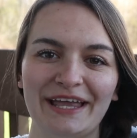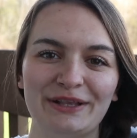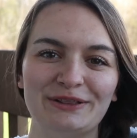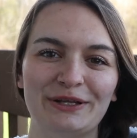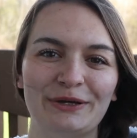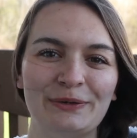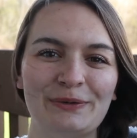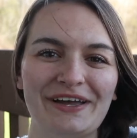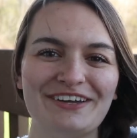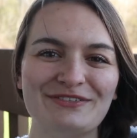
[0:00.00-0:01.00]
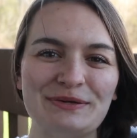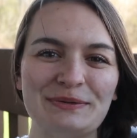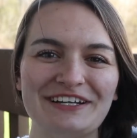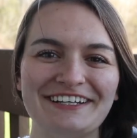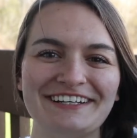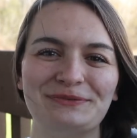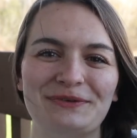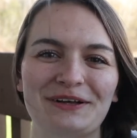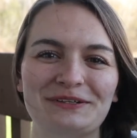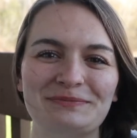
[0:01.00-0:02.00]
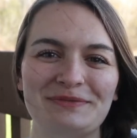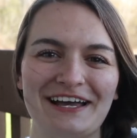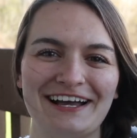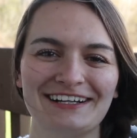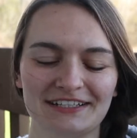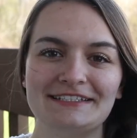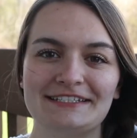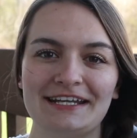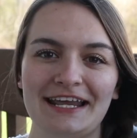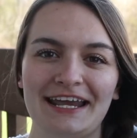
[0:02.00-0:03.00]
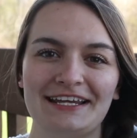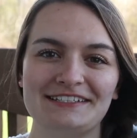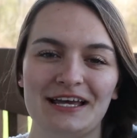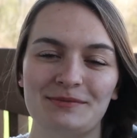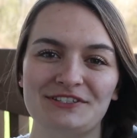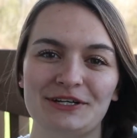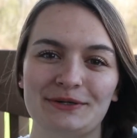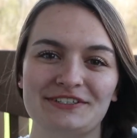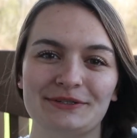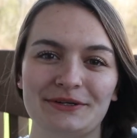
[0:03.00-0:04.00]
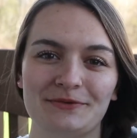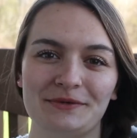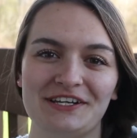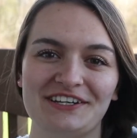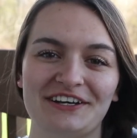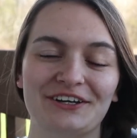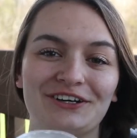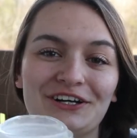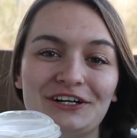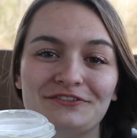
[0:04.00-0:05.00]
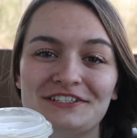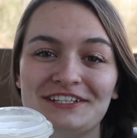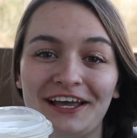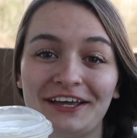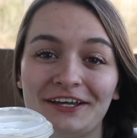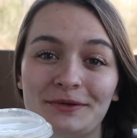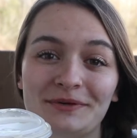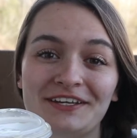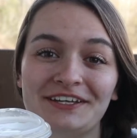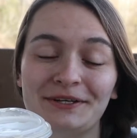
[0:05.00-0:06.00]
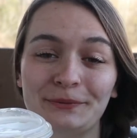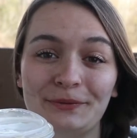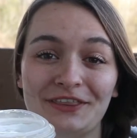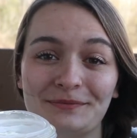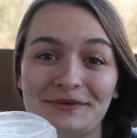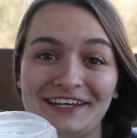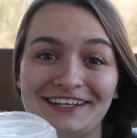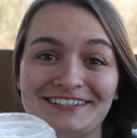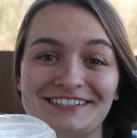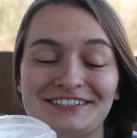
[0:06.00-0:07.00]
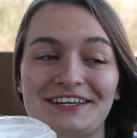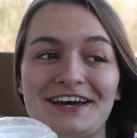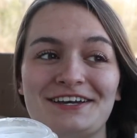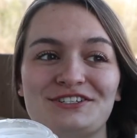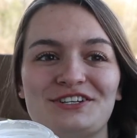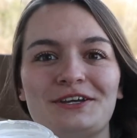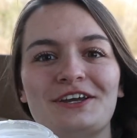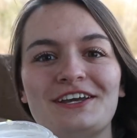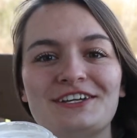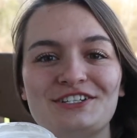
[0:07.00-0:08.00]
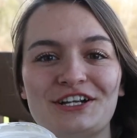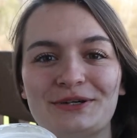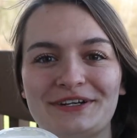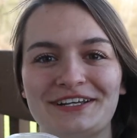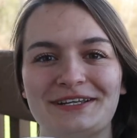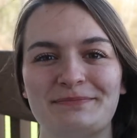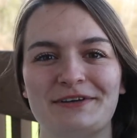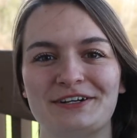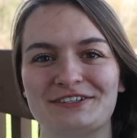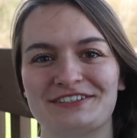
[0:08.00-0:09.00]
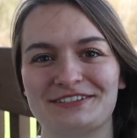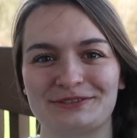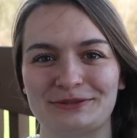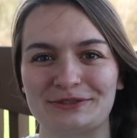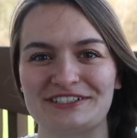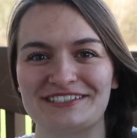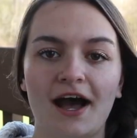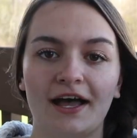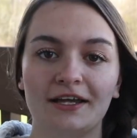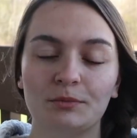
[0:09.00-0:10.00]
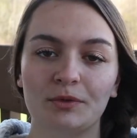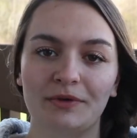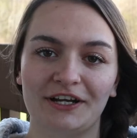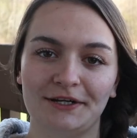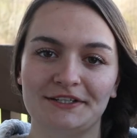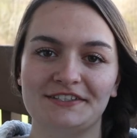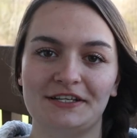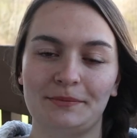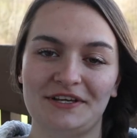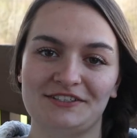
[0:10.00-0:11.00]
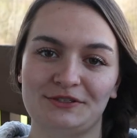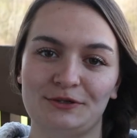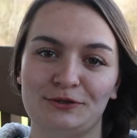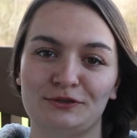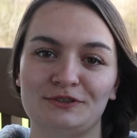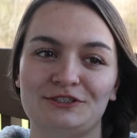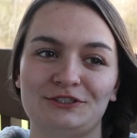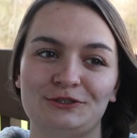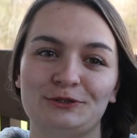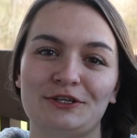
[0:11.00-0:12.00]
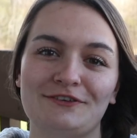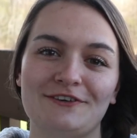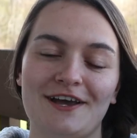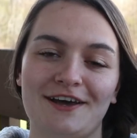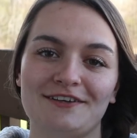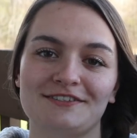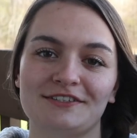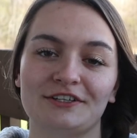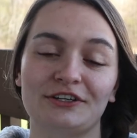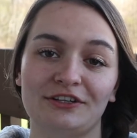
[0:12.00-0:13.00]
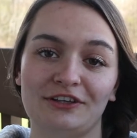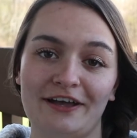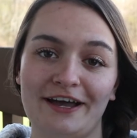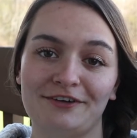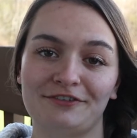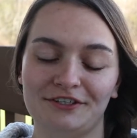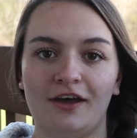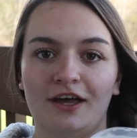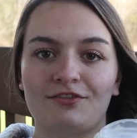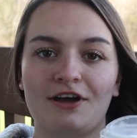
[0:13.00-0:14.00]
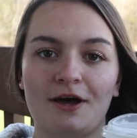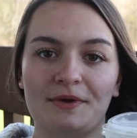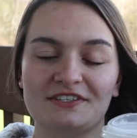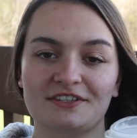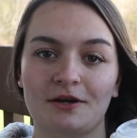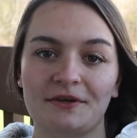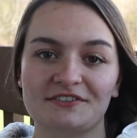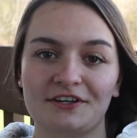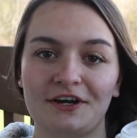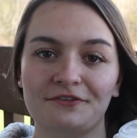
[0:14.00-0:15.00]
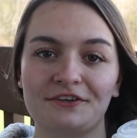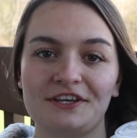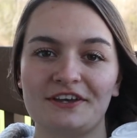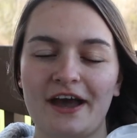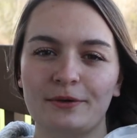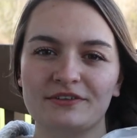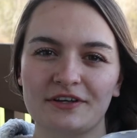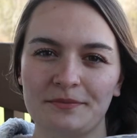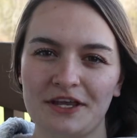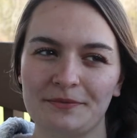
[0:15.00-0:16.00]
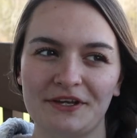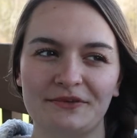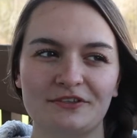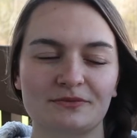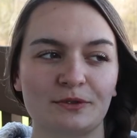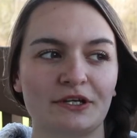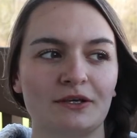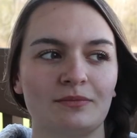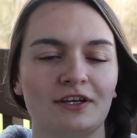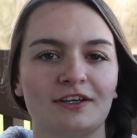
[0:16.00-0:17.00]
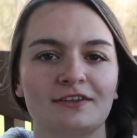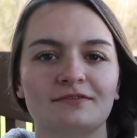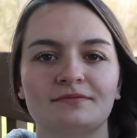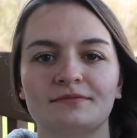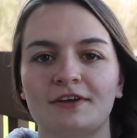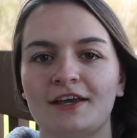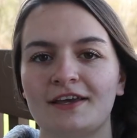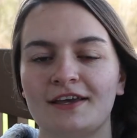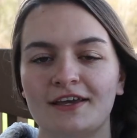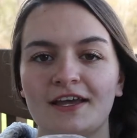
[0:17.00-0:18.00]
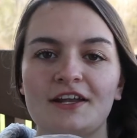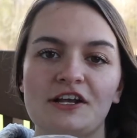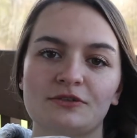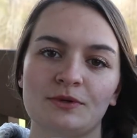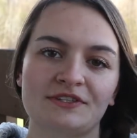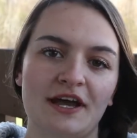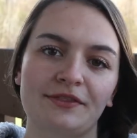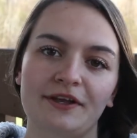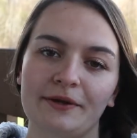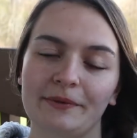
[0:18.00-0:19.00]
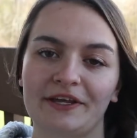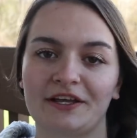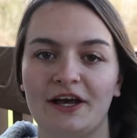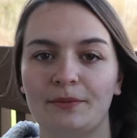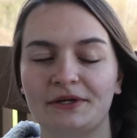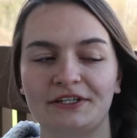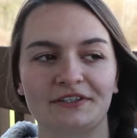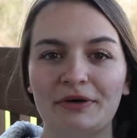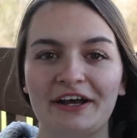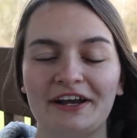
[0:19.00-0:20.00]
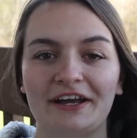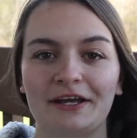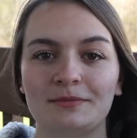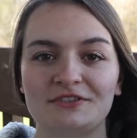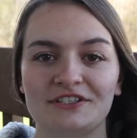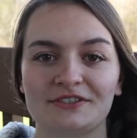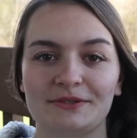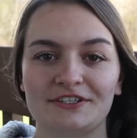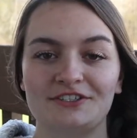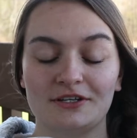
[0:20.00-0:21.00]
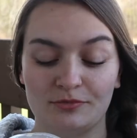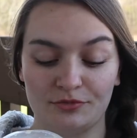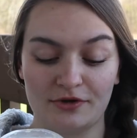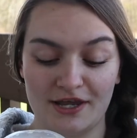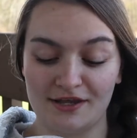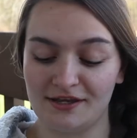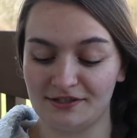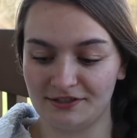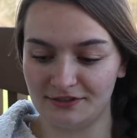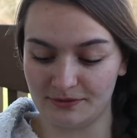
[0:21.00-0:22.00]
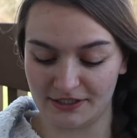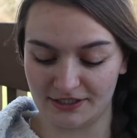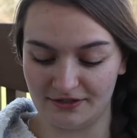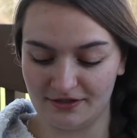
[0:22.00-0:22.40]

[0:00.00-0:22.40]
Hello everyone and welcome back. Today's episode is going to be a coffee time with me slash sharing embarrassing story. I am prepared to sell my soul to give you guys a good laugh. I've got my Starbucks coffee. I was gonna make my own this morning, but it just worked out that I went and got one. But I'm just going to jump right into it.